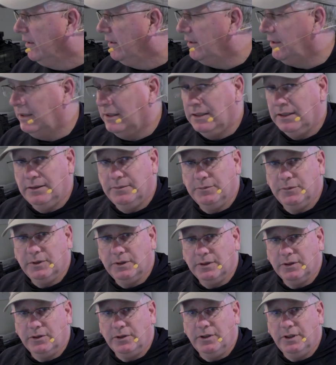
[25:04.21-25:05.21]

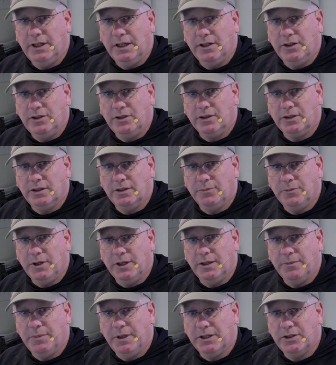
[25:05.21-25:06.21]
Learn how you're going to
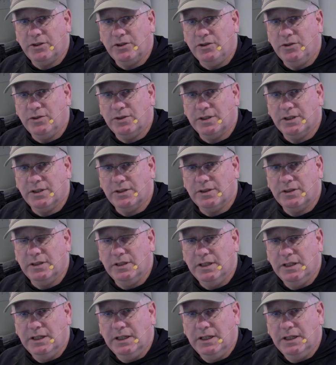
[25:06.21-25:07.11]
want to best use this.